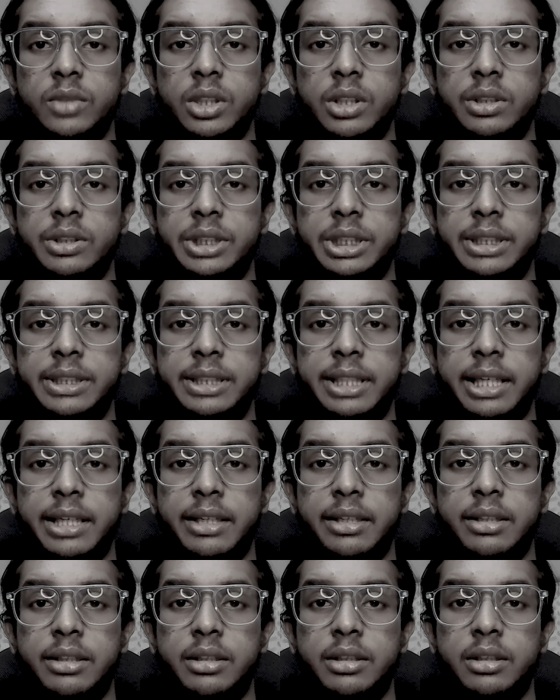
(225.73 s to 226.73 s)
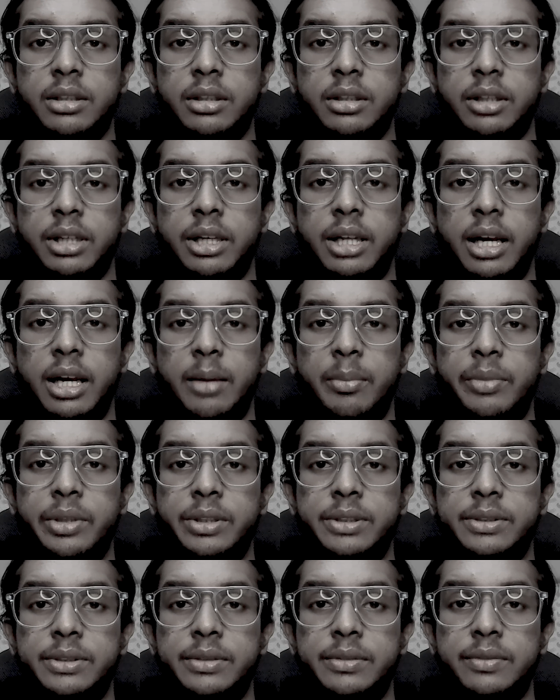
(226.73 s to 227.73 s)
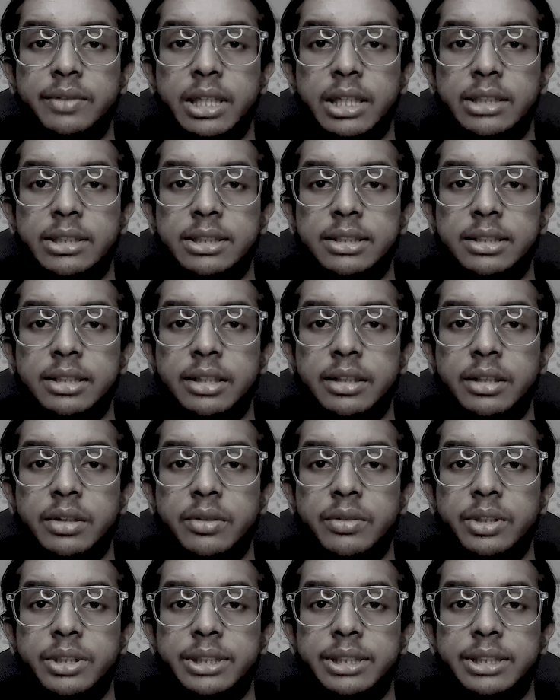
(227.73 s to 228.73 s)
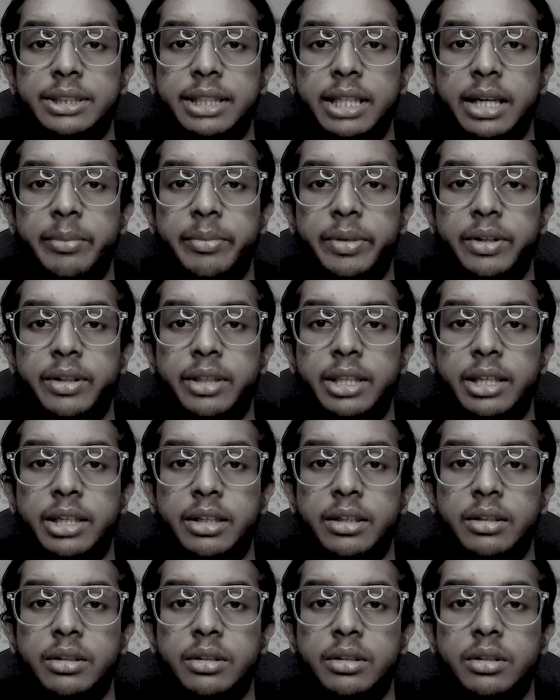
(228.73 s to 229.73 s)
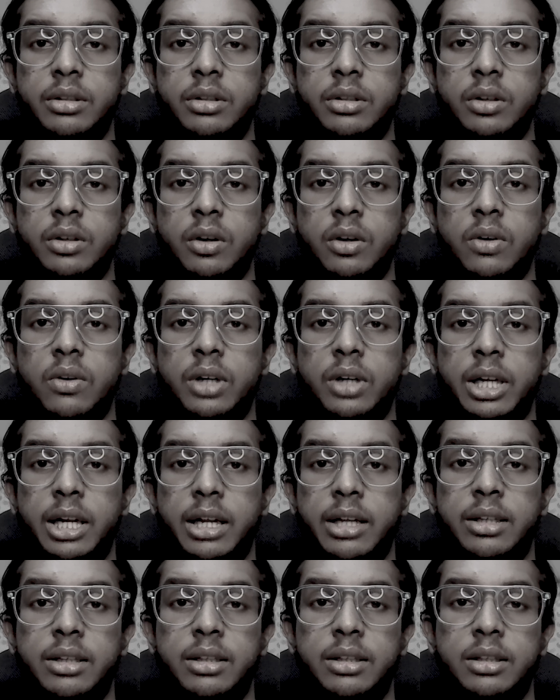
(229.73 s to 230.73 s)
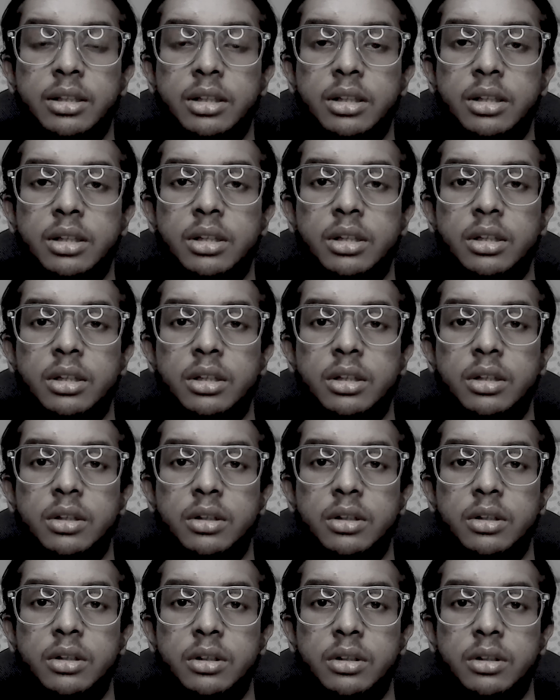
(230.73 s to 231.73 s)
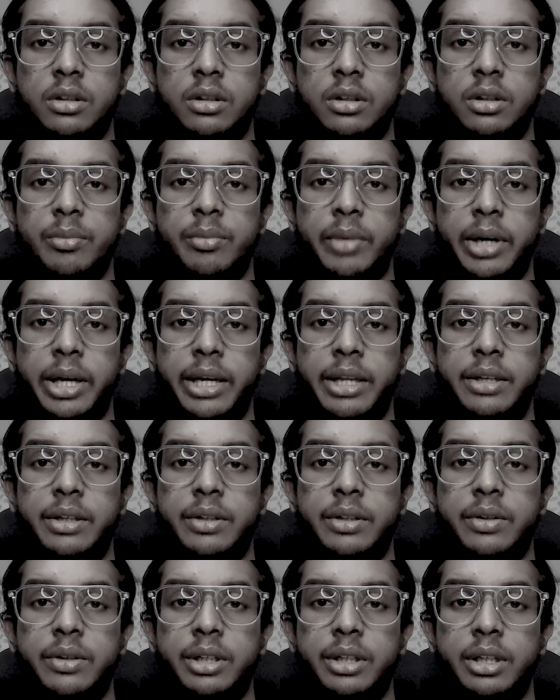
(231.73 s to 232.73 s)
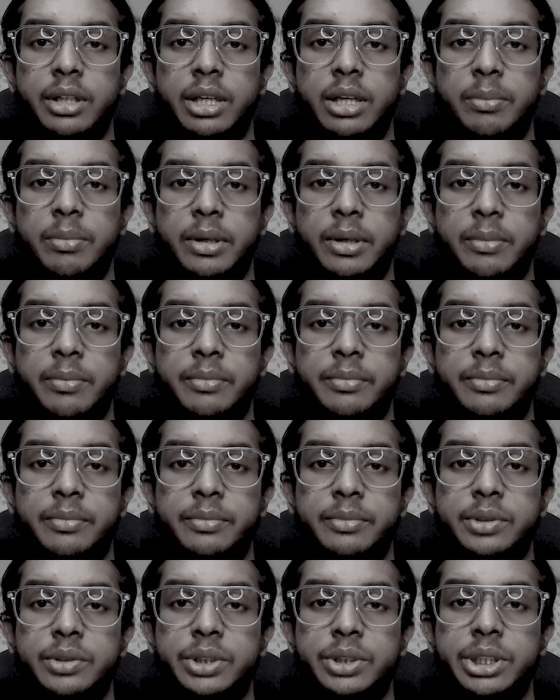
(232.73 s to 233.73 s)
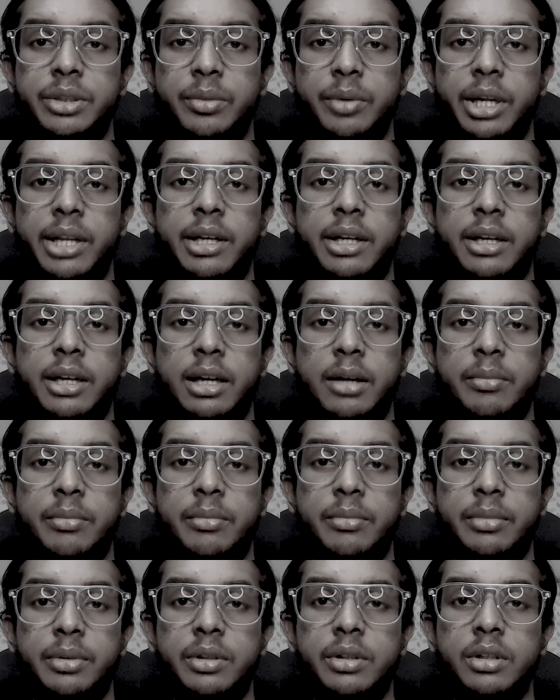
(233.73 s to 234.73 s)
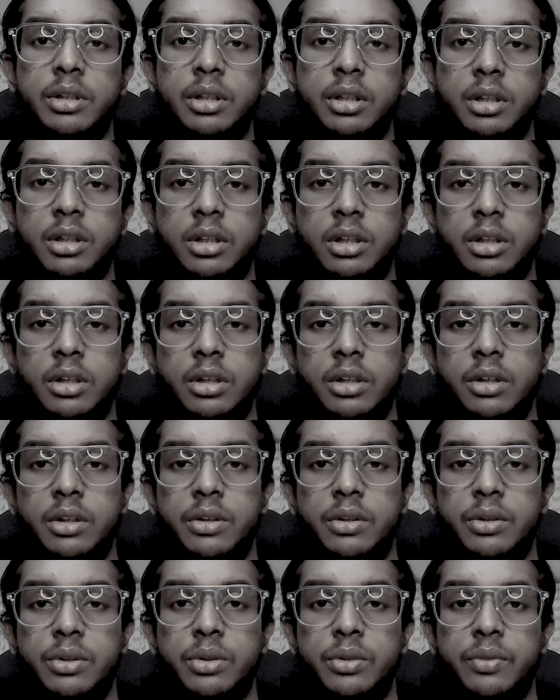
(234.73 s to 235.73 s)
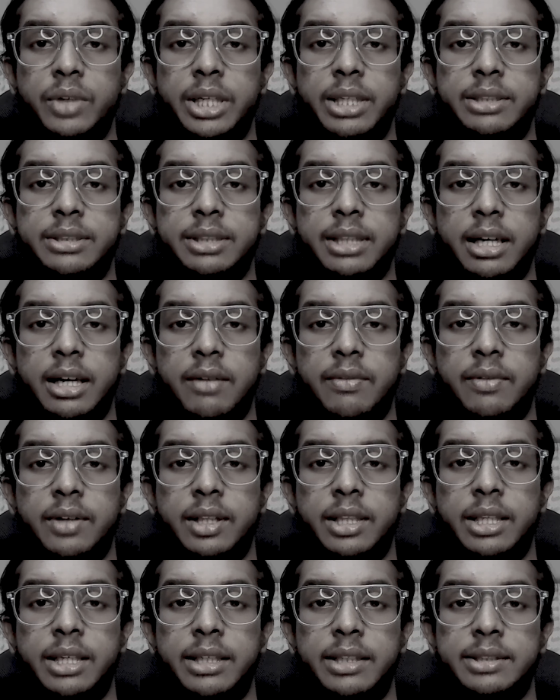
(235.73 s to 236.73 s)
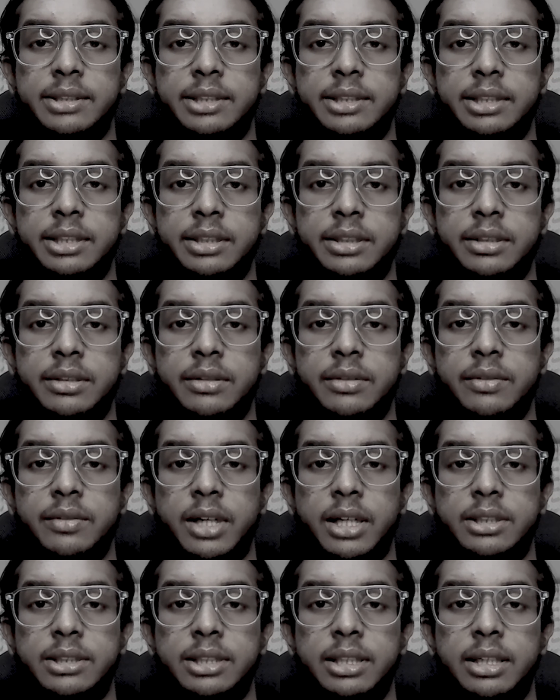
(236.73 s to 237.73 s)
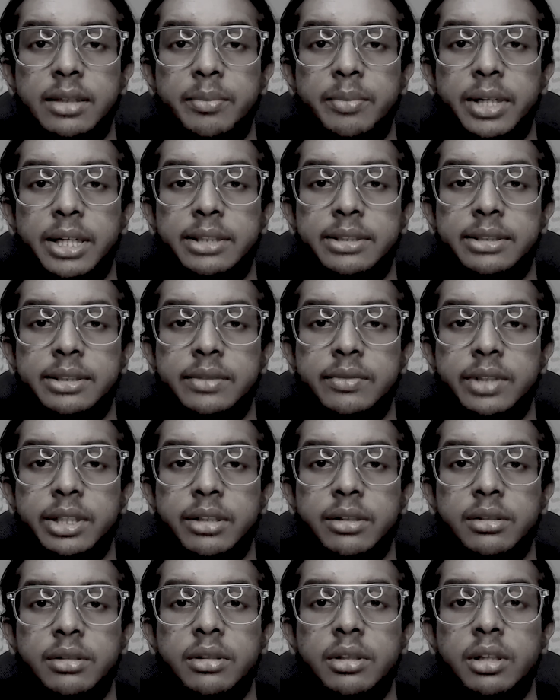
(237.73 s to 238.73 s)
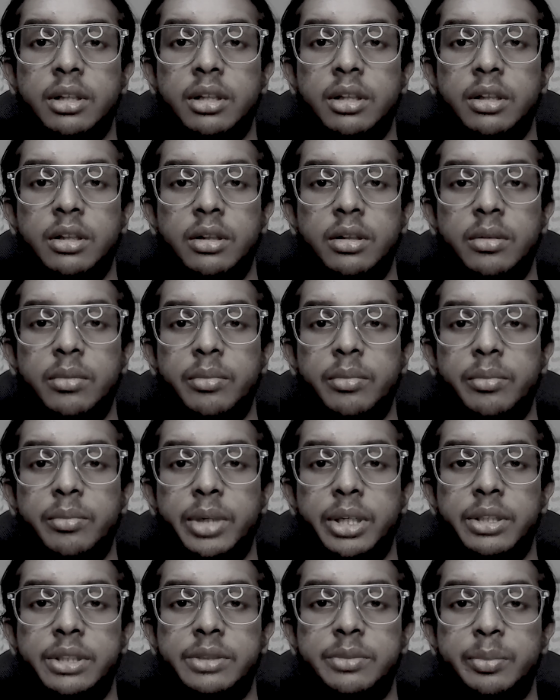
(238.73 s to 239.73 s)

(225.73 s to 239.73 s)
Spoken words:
She said, "It happened so fast that there wasn't time to think or cry." Her mind couldn't keep up, so she went numb. 2 weeks after the incident, Vasily passed away, but his